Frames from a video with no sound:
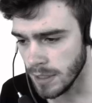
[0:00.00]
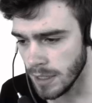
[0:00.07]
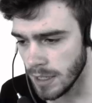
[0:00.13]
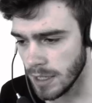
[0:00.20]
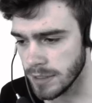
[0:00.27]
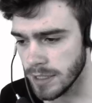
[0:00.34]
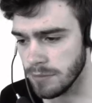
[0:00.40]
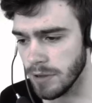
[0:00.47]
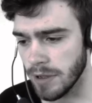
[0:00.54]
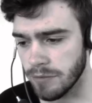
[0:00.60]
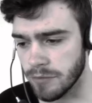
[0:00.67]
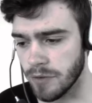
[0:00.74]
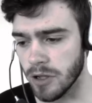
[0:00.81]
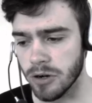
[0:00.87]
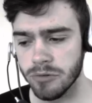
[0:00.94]
And then we have the
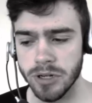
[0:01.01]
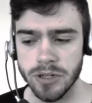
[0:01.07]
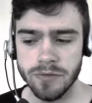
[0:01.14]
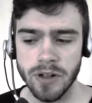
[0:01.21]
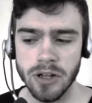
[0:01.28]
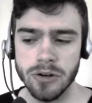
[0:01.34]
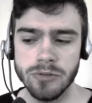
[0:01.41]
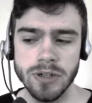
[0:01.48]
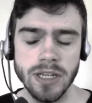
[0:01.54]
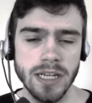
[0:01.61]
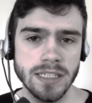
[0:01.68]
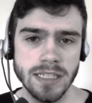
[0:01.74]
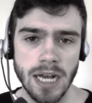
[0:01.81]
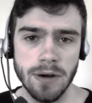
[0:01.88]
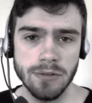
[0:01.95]
Valkyrie. The Valkyrie
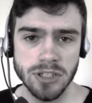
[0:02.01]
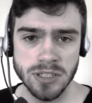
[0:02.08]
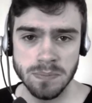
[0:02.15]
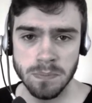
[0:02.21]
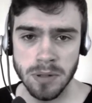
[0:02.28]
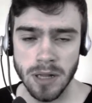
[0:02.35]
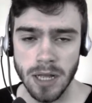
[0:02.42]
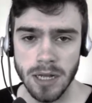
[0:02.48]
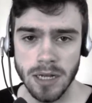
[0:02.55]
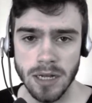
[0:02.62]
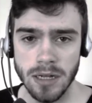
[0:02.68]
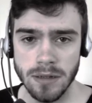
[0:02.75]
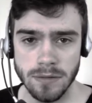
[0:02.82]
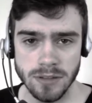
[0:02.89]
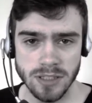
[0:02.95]
is our
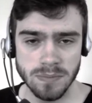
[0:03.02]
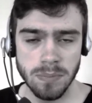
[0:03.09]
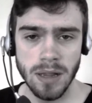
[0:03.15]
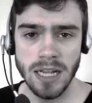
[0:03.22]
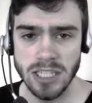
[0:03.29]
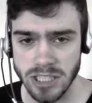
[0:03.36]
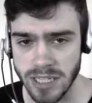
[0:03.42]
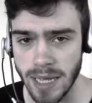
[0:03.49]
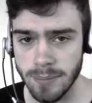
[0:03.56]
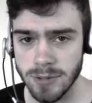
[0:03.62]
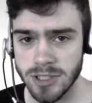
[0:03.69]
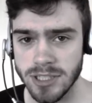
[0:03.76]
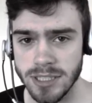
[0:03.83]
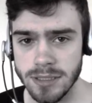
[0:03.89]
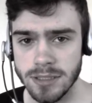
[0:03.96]
splash
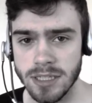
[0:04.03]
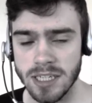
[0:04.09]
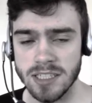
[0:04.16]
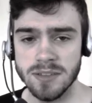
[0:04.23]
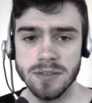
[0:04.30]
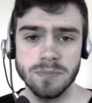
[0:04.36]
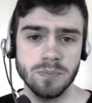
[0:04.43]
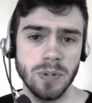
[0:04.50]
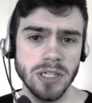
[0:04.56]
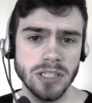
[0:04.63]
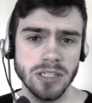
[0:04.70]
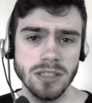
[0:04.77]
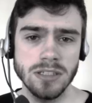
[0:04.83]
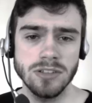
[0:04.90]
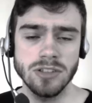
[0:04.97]
damage dealer,
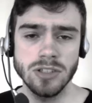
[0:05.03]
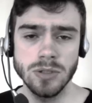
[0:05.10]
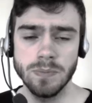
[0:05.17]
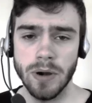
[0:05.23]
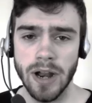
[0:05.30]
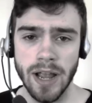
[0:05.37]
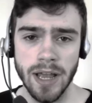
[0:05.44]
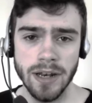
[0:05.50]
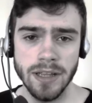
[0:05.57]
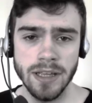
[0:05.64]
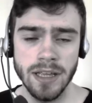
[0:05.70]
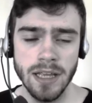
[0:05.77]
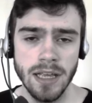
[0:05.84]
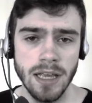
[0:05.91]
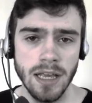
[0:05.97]
especially super
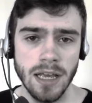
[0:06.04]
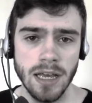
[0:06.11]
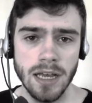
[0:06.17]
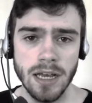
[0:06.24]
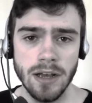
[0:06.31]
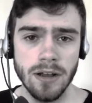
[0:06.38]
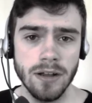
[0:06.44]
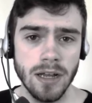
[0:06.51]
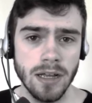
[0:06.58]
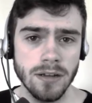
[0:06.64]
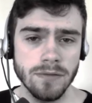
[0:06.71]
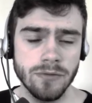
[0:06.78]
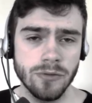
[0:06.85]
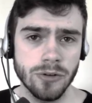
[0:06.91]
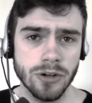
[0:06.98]
handy
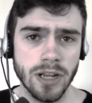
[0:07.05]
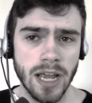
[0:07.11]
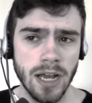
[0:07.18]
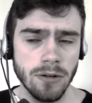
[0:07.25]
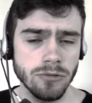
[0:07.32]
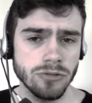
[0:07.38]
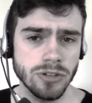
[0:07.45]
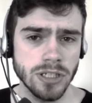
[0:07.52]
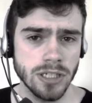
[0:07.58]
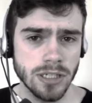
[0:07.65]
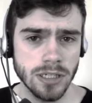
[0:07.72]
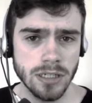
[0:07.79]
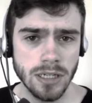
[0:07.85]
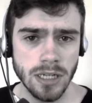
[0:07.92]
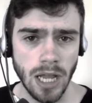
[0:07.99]
for
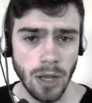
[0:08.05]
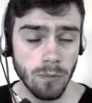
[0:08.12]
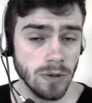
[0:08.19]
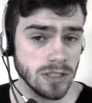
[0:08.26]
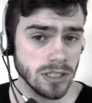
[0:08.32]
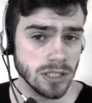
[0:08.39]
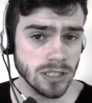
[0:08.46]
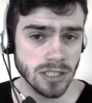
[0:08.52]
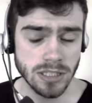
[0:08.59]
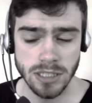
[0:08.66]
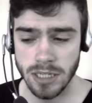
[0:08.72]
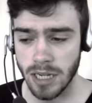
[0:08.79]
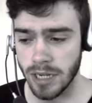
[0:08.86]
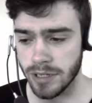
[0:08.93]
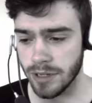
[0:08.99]
countering a wizard.
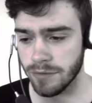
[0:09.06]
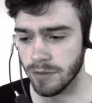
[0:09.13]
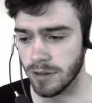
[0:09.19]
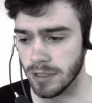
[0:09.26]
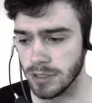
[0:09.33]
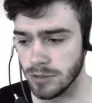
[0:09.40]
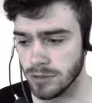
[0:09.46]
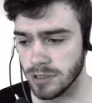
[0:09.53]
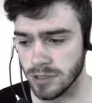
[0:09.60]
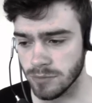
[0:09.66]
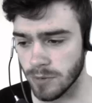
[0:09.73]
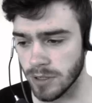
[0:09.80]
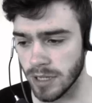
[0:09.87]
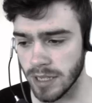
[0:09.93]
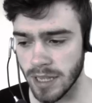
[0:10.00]
I definitely use this
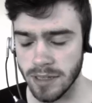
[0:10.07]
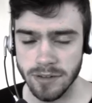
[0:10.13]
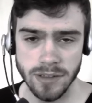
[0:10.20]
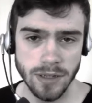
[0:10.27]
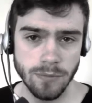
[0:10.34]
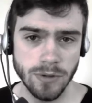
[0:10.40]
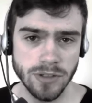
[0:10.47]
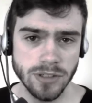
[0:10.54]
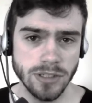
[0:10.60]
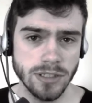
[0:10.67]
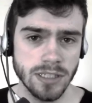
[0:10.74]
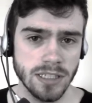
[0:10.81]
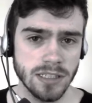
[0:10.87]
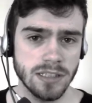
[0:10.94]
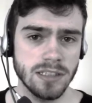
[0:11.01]
one against a wizard.
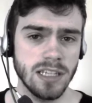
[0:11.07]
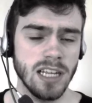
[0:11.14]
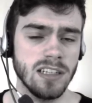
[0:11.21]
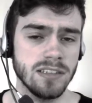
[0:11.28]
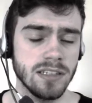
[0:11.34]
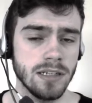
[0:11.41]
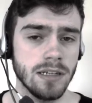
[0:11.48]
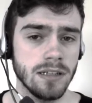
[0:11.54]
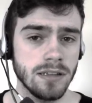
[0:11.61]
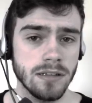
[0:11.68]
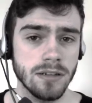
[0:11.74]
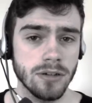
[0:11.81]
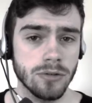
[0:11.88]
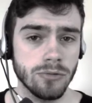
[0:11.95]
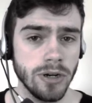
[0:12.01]
It takes
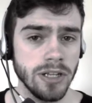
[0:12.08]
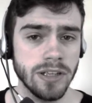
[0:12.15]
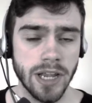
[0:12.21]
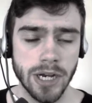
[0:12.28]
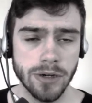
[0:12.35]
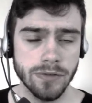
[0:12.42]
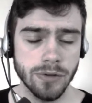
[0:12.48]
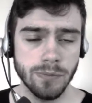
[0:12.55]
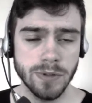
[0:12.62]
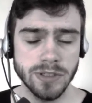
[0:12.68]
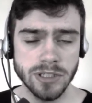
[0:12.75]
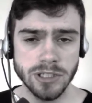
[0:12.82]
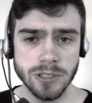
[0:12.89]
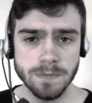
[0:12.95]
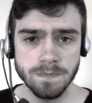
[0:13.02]
great care of the
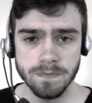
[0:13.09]
wizard.